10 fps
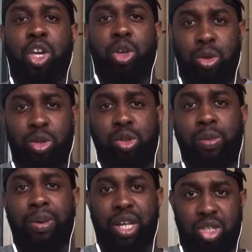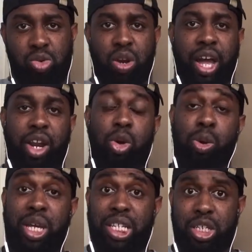You being too light on
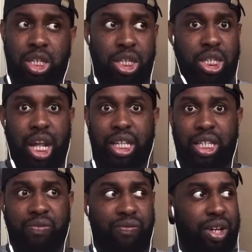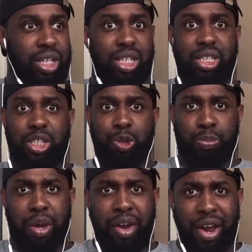him." He sends like this fucking
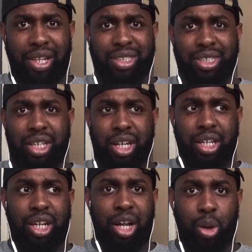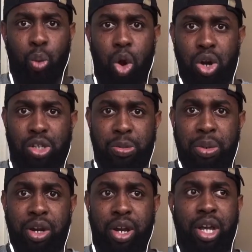spear at this nigga, a water
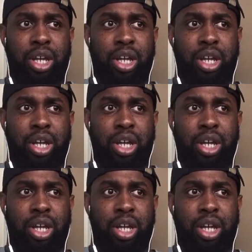spear.